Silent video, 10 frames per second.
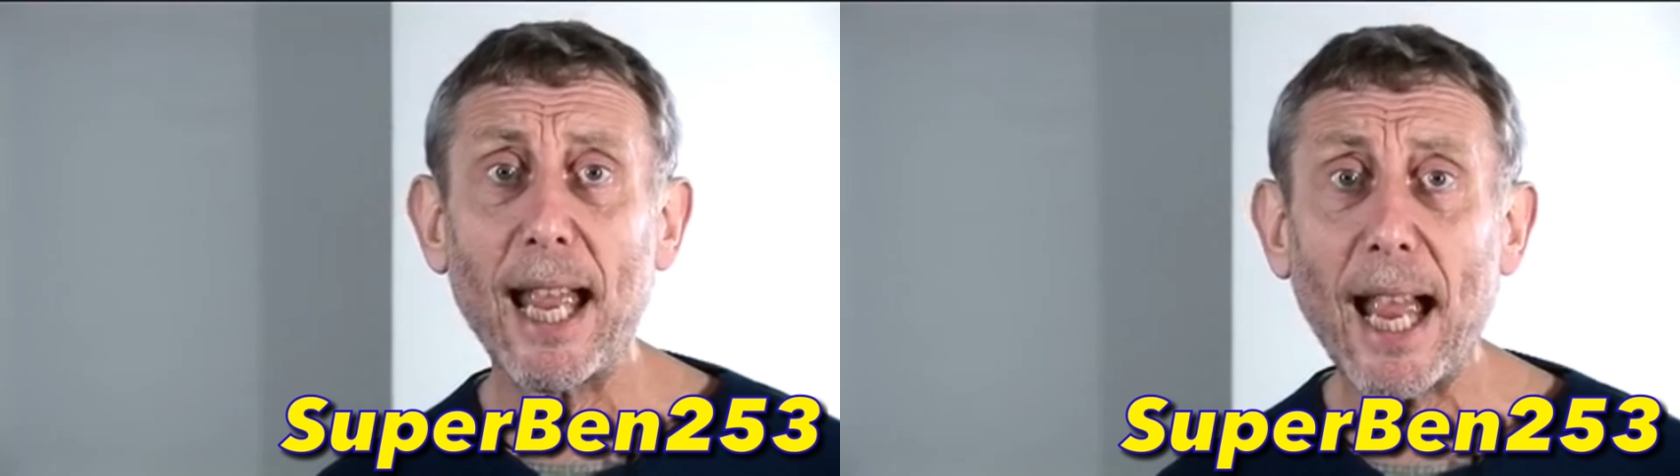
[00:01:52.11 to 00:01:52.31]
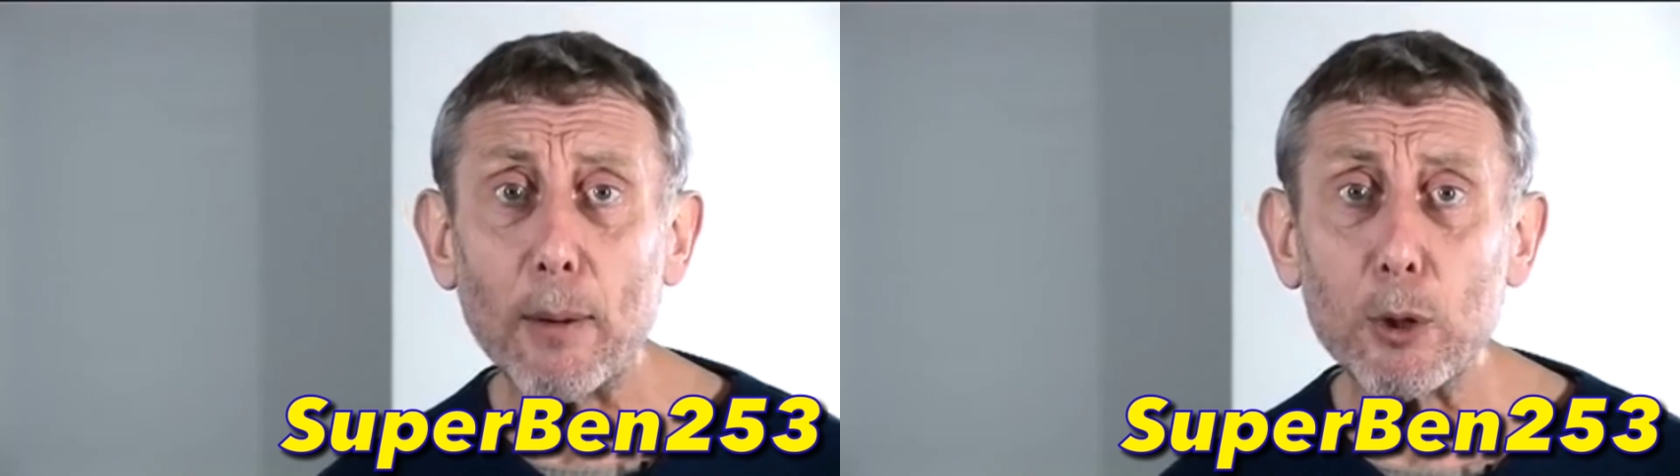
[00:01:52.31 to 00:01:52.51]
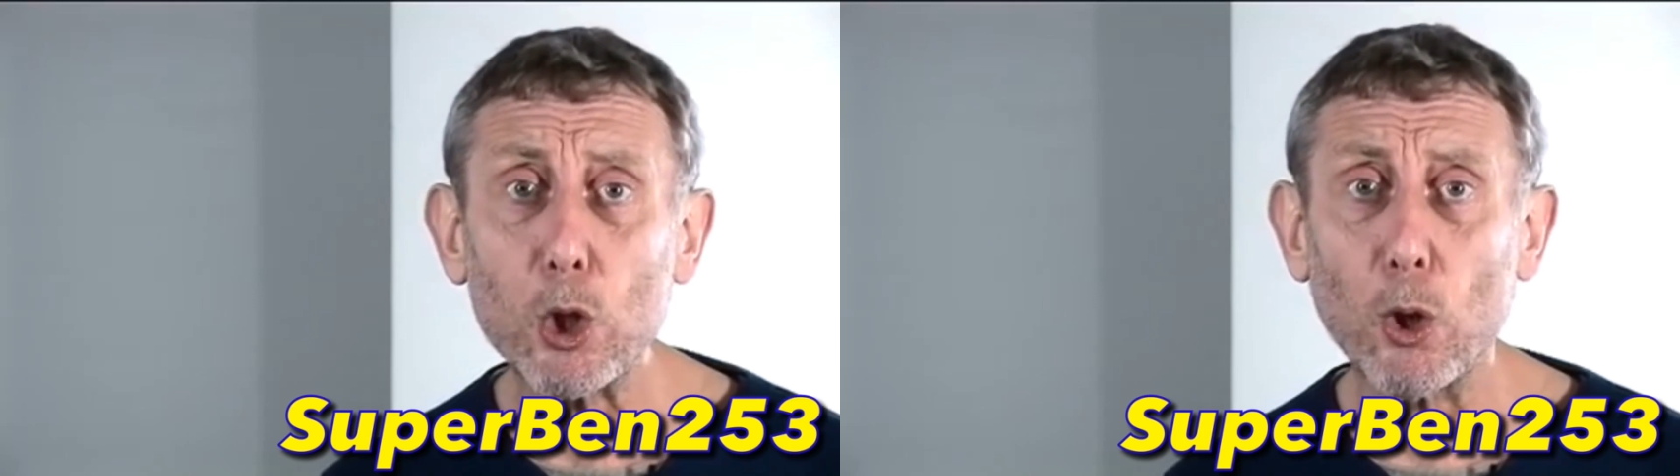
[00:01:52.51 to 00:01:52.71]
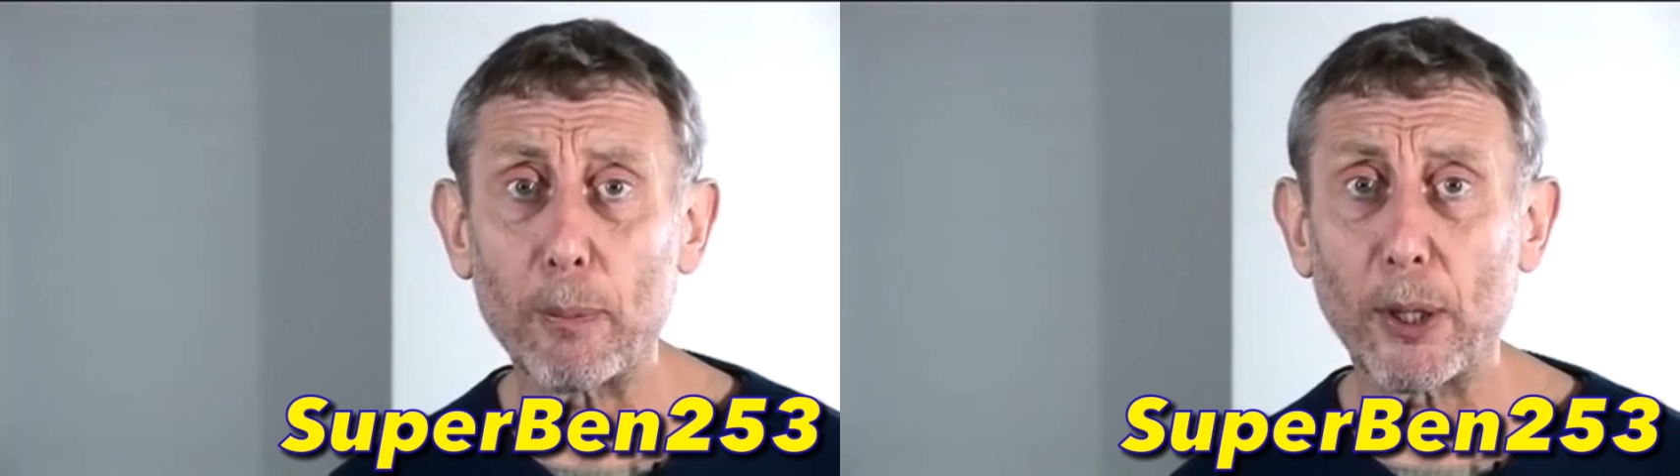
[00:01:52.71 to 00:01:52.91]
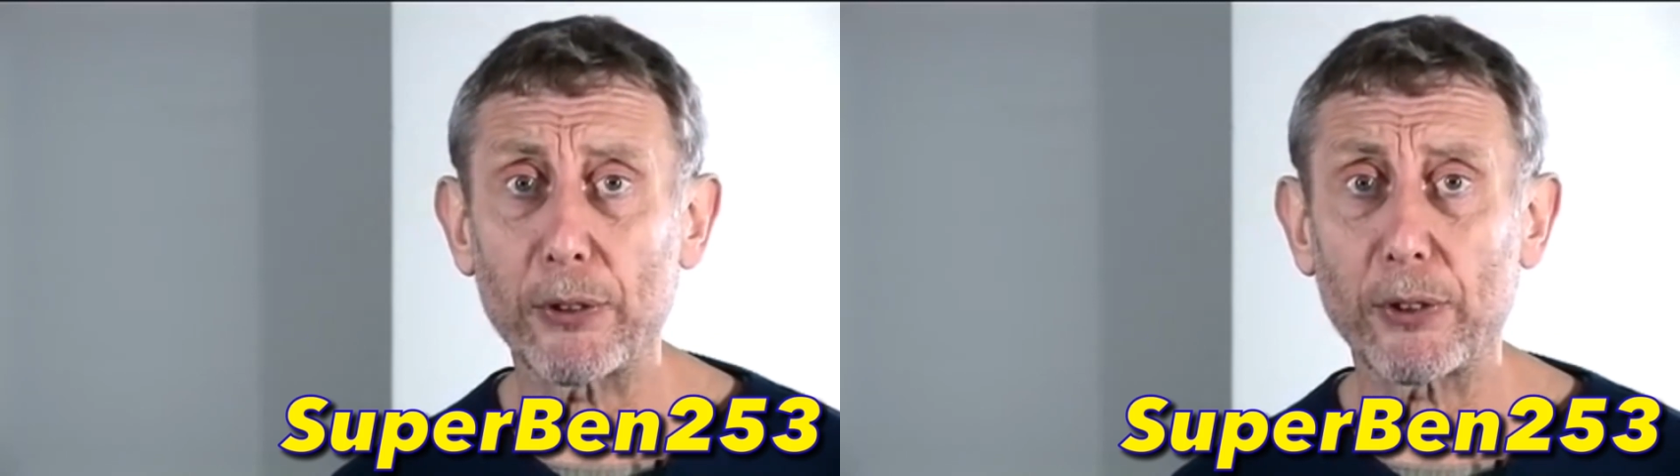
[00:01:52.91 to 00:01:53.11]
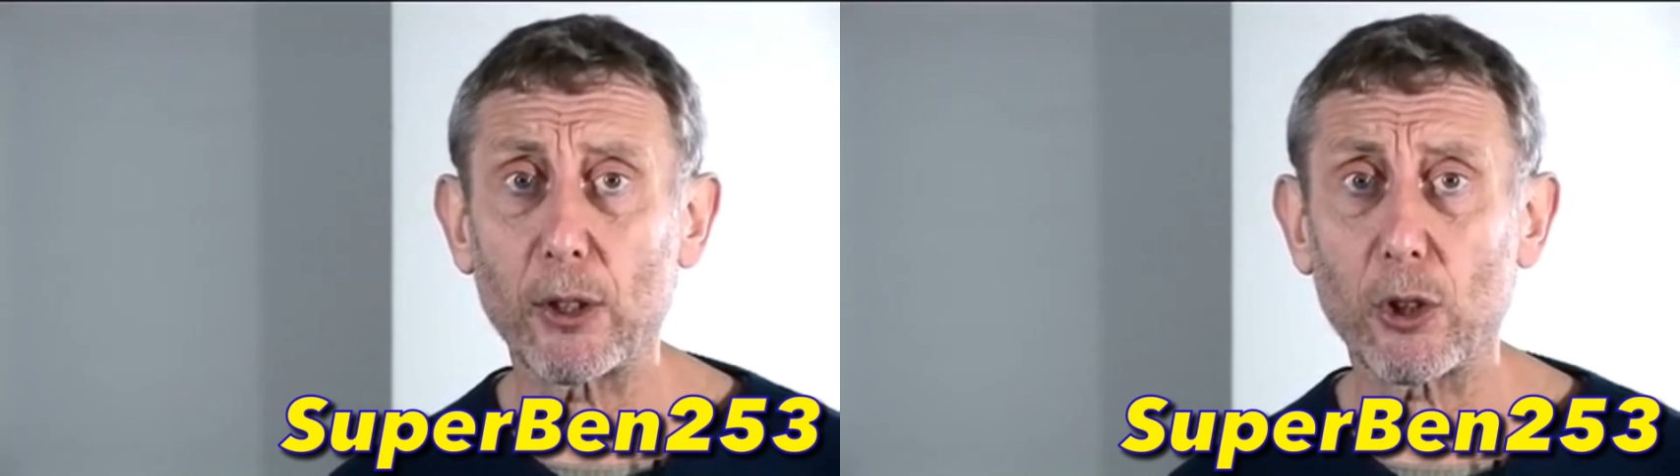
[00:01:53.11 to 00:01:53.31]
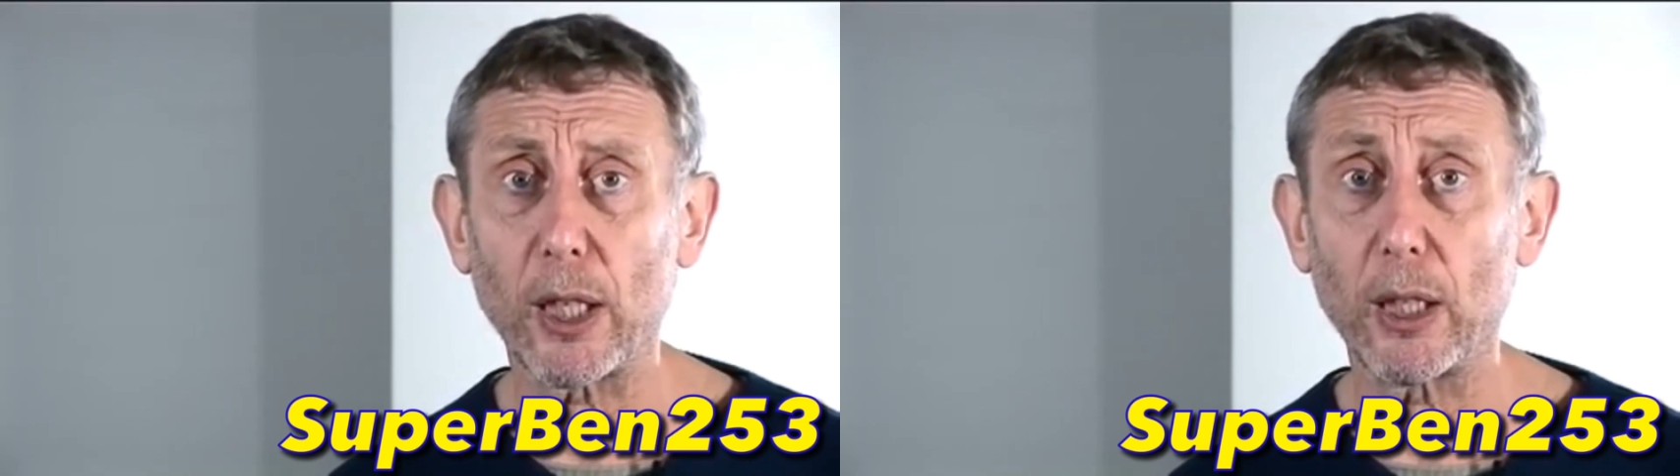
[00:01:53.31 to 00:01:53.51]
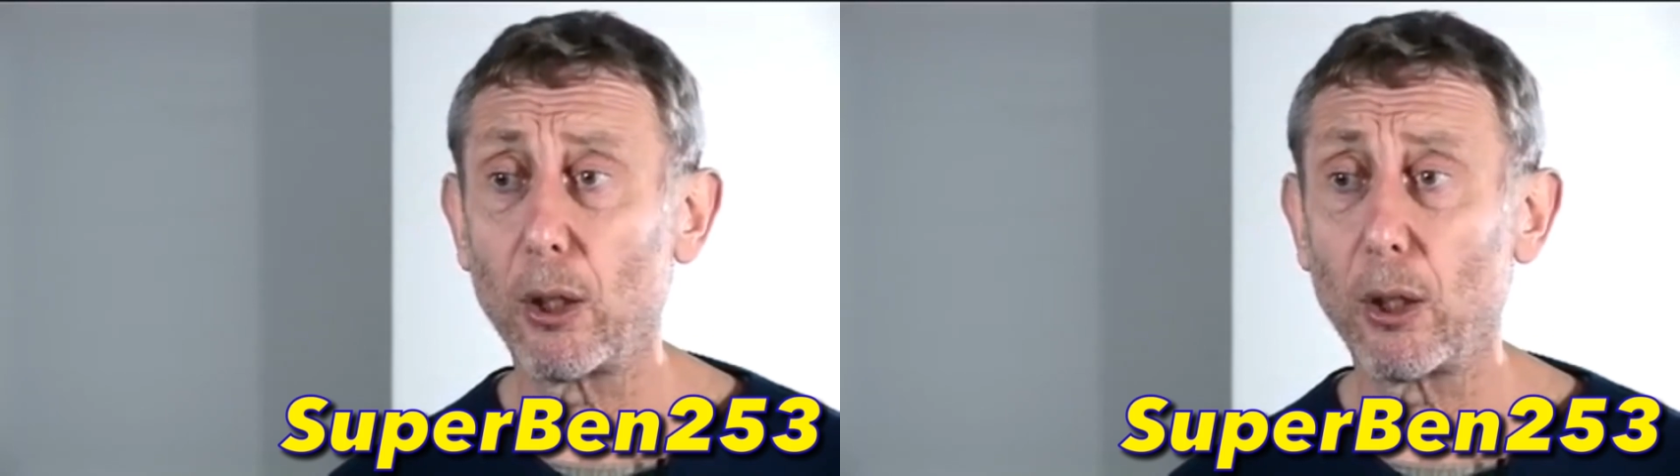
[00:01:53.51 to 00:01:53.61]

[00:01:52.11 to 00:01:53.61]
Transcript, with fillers: How was your birthday treat?